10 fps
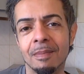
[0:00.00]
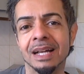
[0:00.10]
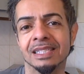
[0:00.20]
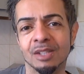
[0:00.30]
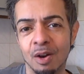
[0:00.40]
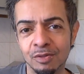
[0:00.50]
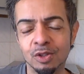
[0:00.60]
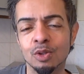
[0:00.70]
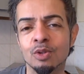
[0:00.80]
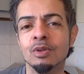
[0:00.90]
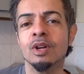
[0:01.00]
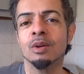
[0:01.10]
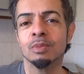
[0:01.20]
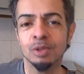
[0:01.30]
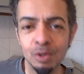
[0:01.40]
myself to
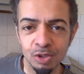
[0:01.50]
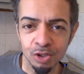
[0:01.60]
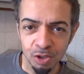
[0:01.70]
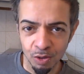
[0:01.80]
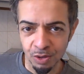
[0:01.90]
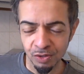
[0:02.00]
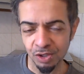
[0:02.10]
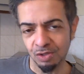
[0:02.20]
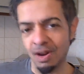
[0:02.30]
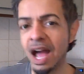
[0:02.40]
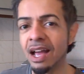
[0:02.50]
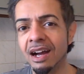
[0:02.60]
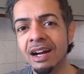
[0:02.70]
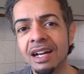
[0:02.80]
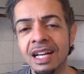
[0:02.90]
produce the shows for
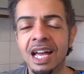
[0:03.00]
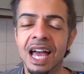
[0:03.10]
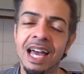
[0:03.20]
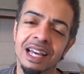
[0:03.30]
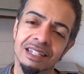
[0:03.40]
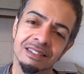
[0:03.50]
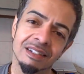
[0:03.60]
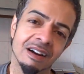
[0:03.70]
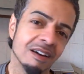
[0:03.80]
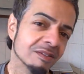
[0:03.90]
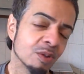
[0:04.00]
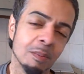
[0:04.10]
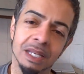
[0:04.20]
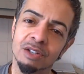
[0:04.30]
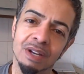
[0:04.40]
Soraya, and
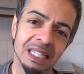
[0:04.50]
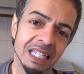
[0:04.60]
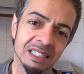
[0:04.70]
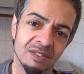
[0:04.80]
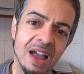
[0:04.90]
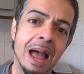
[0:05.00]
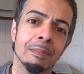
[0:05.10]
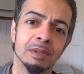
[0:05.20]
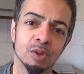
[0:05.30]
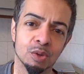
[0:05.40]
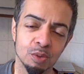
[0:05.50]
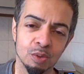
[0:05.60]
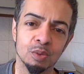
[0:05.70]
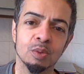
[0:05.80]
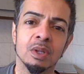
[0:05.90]
so many great things have happened
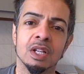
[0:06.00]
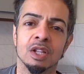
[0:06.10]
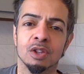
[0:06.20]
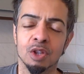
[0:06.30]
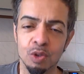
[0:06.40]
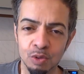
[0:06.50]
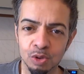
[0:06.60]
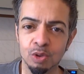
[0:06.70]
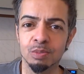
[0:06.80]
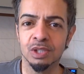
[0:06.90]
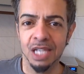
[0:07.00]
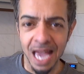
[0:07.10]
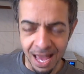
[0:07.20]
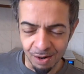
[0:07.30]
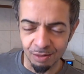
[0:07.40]
through the YouTube
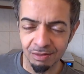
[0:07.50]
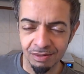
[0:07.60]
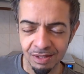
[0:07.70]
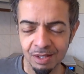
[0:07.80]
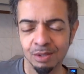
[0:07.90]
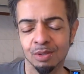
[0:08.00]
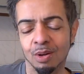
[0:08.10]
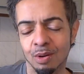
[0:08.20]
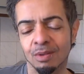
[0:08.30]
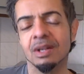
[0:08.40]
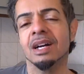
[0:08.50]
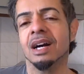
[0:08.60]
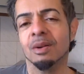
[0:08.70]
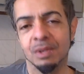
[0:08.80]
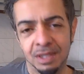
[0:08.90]
channel. So
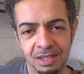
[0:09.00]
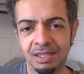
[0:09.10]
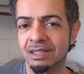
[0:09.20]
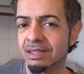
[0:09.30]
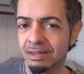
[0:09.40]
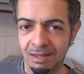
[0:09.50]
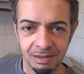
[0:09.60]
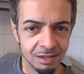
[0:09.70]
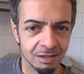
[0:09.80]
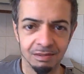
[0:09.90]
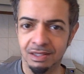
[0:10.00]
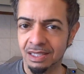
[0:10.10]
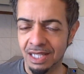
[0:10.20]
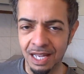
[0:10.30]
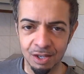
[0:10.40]
I wanna just
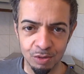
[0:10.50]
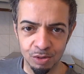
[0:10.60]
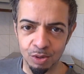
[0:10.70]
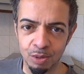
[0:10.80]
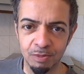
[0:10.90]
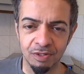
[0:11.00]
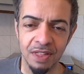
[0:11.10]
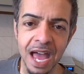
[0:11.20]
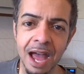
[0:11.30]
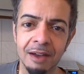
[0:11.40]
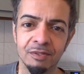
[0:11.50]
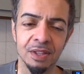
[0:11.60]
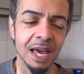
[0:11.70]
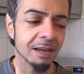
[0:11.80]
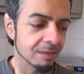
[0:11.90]
thank YouTube for
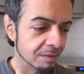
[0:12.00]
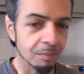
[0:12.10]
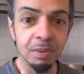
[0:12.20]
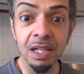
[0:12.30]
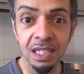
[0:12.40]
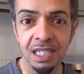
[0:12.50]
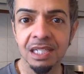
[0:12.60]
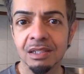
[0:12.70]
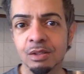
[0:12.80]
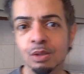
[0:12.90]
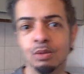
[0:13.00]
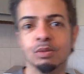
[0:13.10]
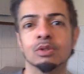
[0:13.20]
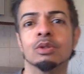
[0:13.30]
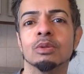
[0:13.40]
that ability
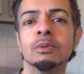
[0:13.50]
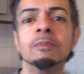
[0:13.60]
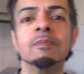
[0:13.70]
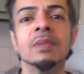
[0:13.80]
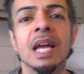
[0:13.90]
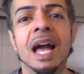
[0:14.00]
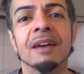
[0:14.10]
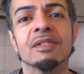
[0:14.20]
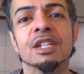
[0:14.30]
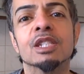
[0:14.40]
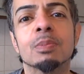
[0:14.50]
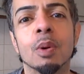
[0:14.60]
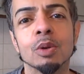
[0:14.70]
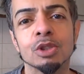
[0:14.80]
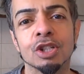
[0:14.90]
to have the
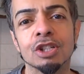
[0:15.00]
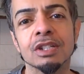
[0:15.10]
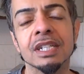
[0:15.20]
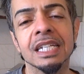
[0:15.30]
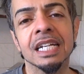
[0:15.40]
exposure